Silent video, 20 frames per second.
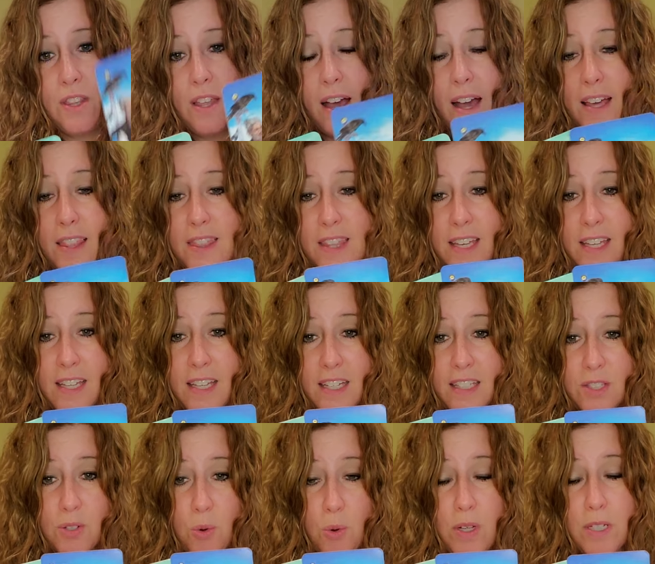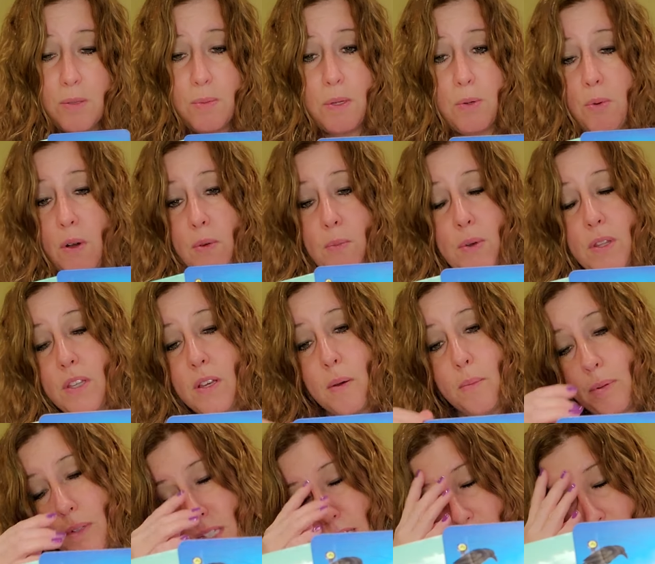I think it's going to be one with
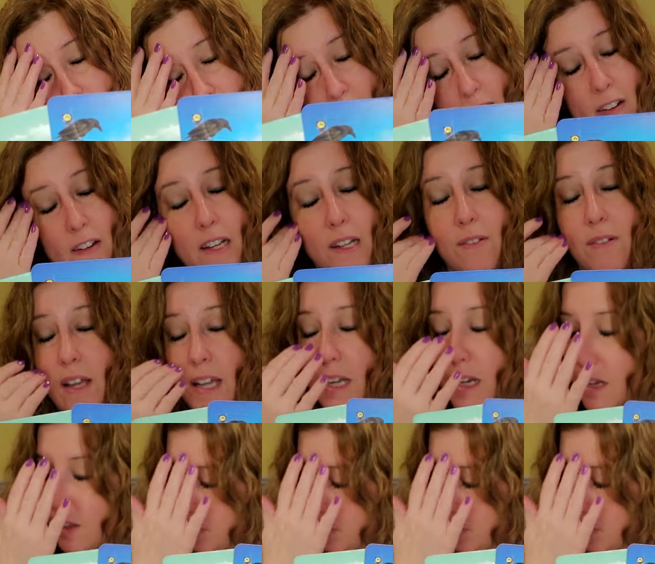complete clarity, right?